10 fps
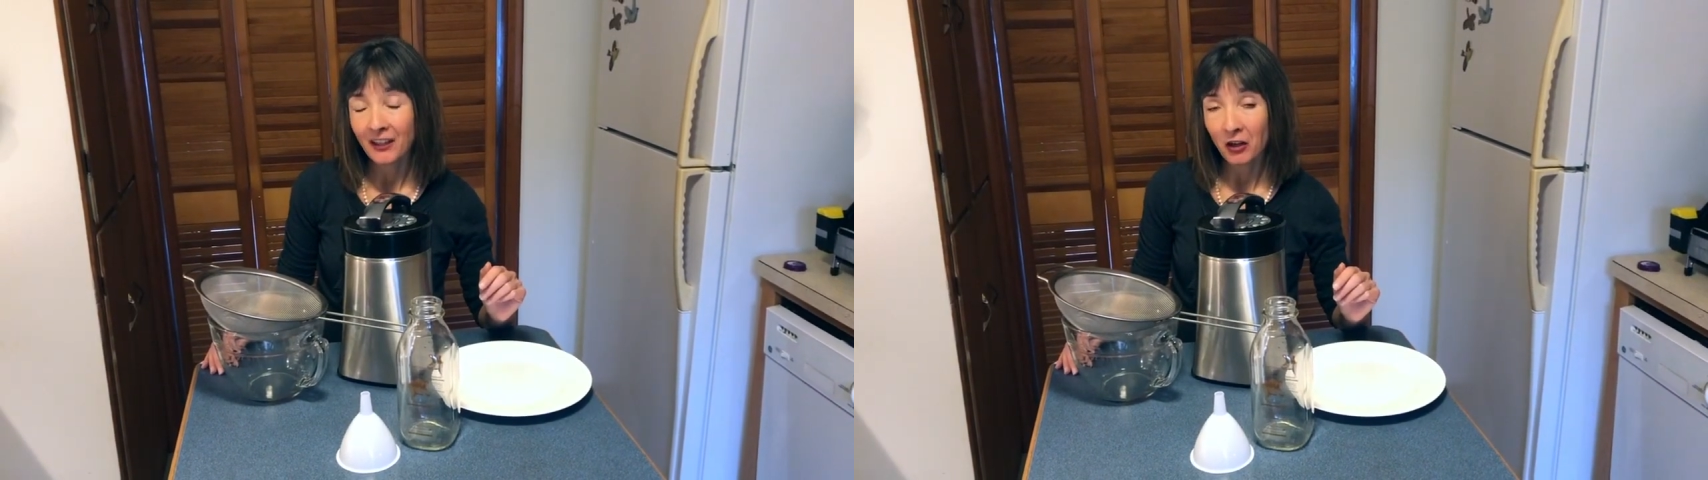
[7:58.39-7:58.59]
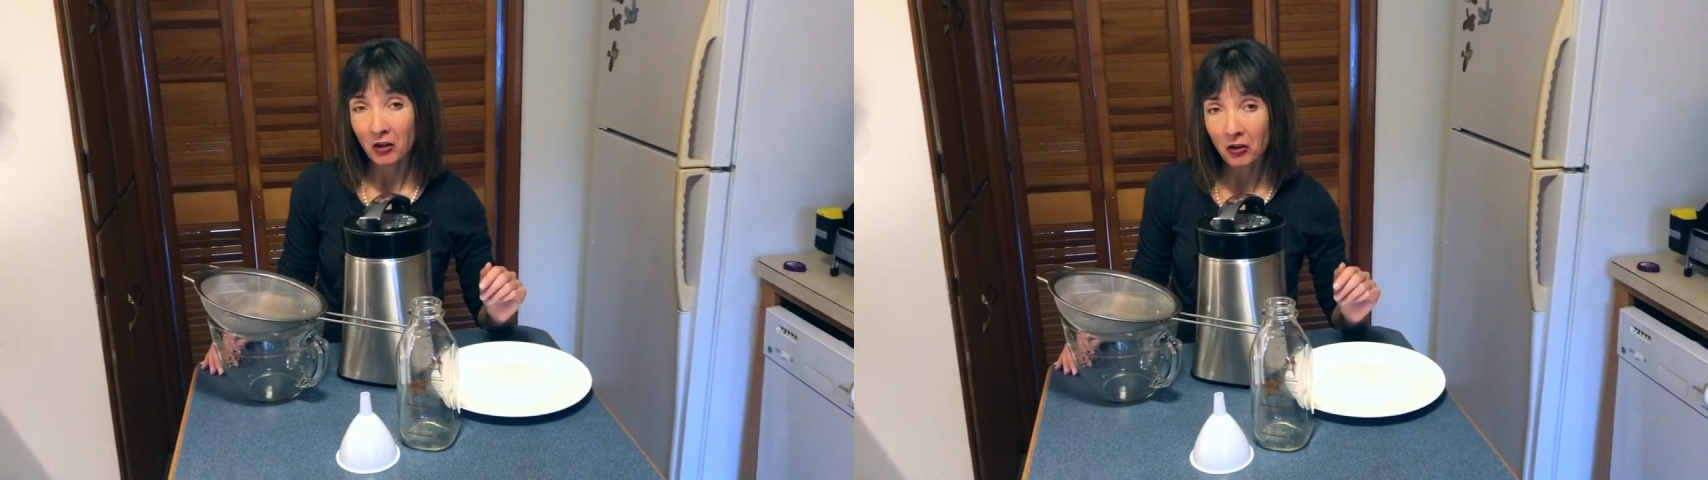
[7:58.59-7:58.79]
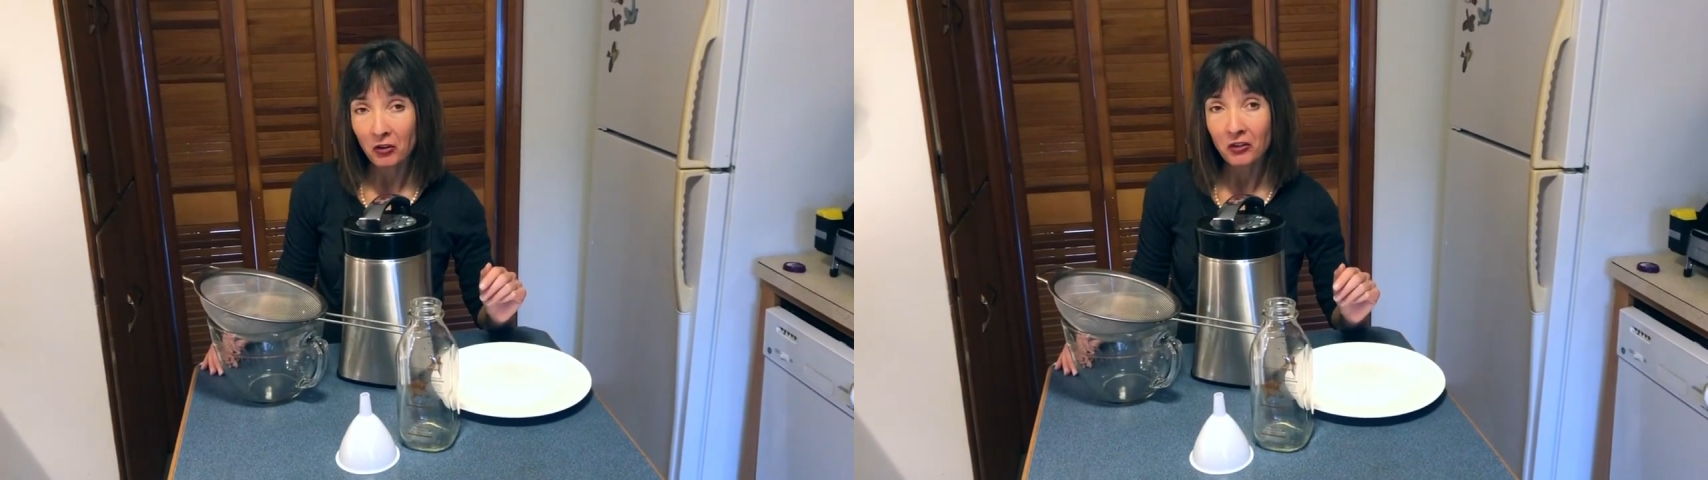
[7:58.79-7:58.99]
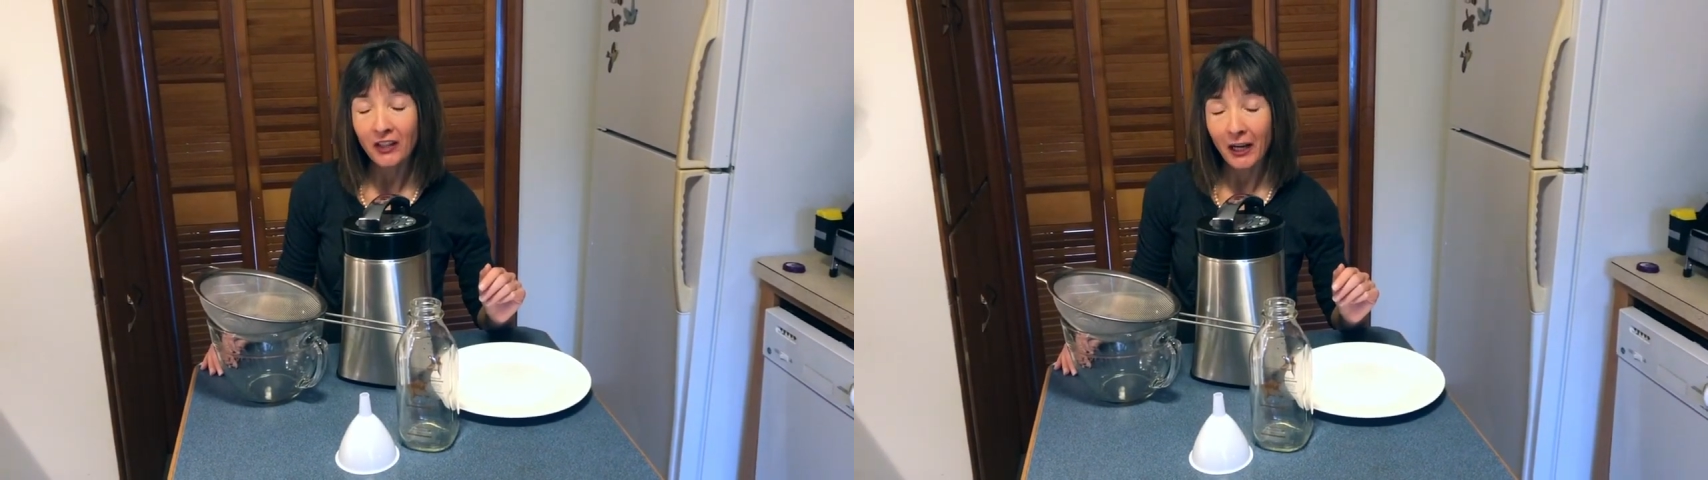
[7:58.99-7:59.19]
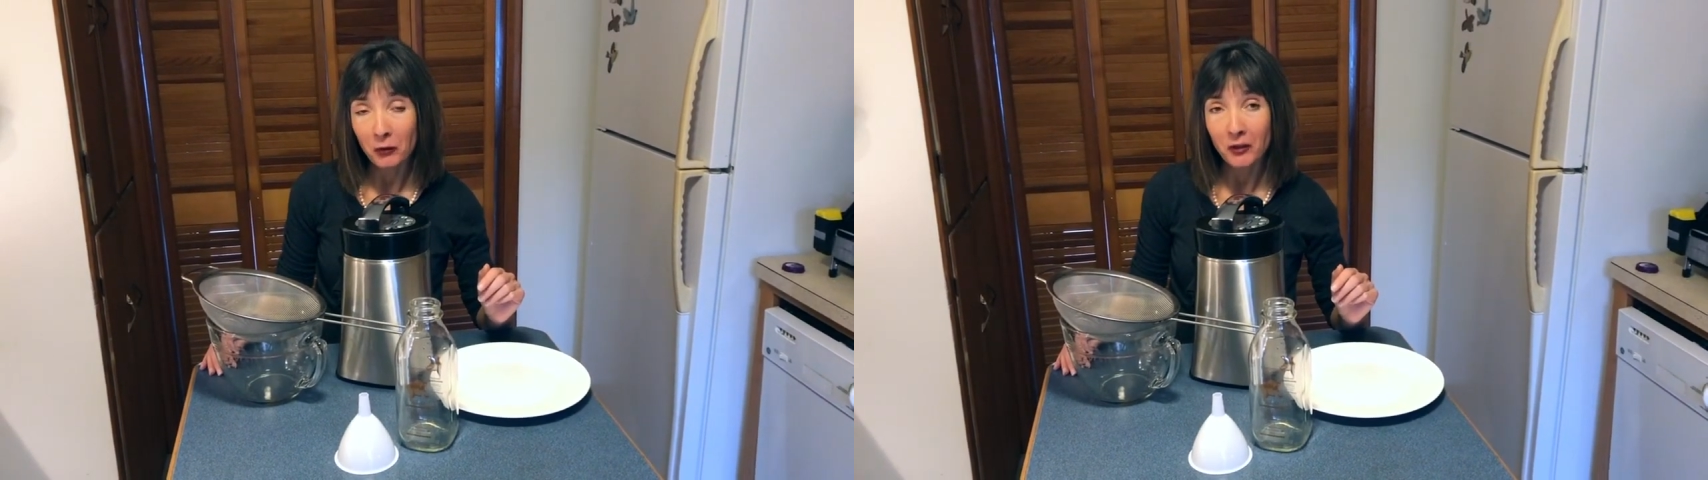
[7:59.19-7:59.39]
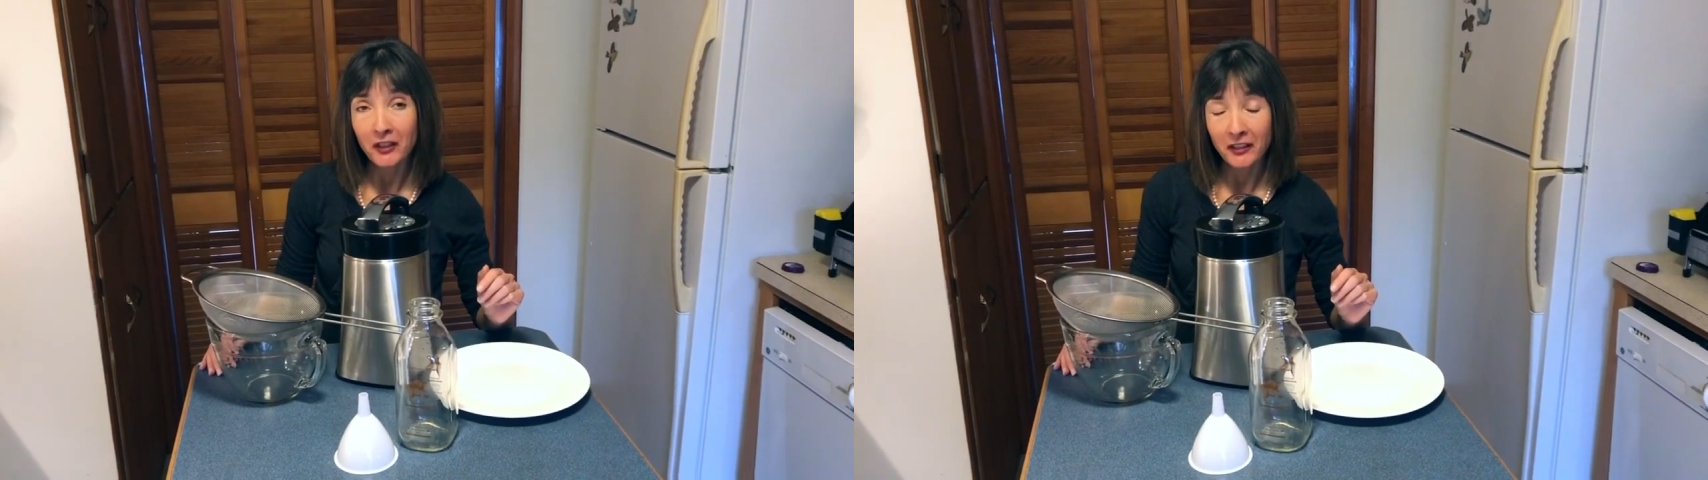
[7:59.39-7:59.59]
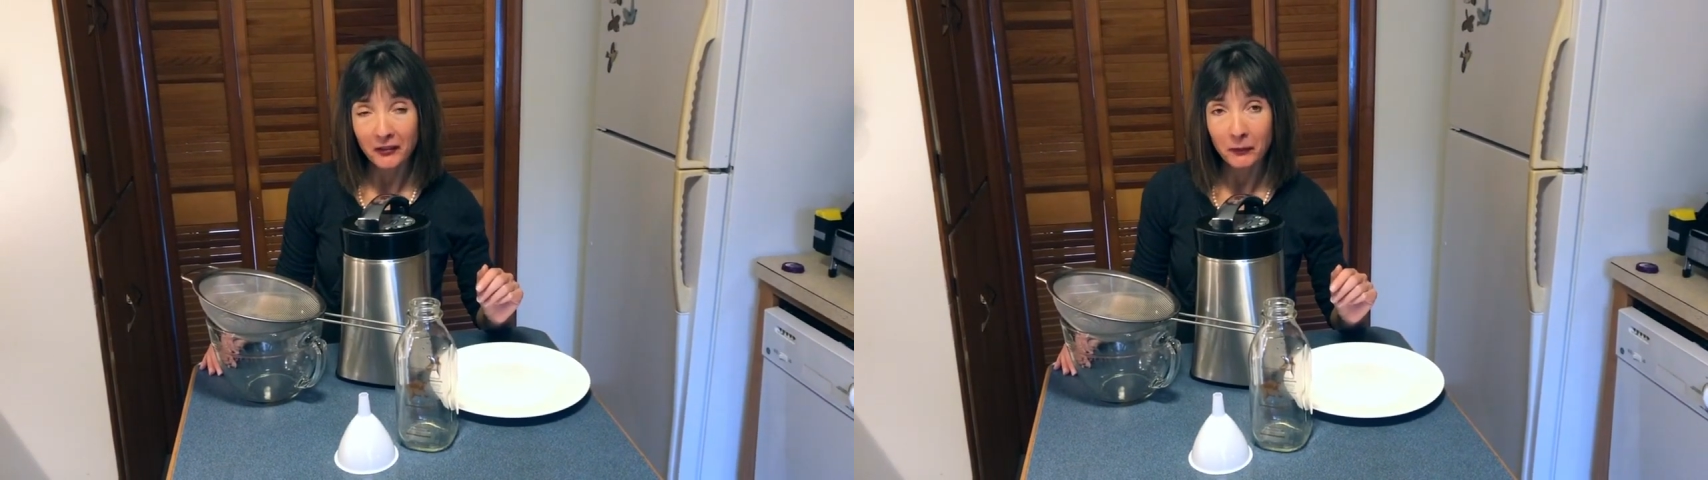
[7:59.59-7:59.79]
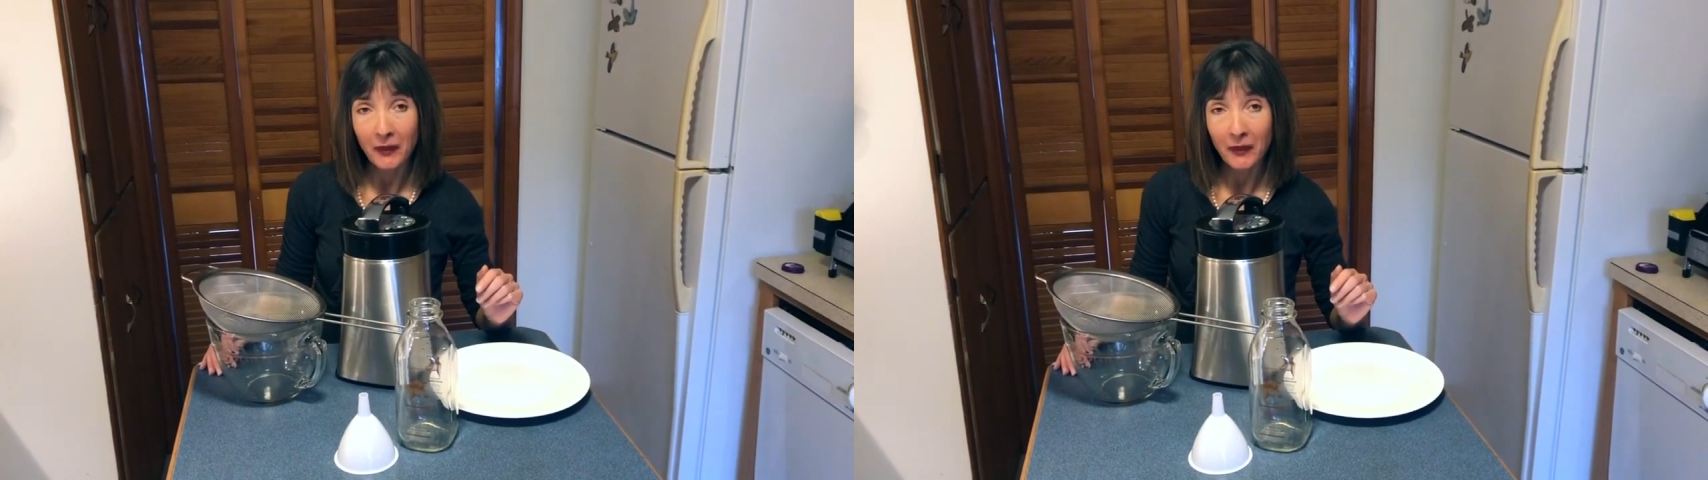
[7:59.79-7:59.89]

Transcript: a whole hour has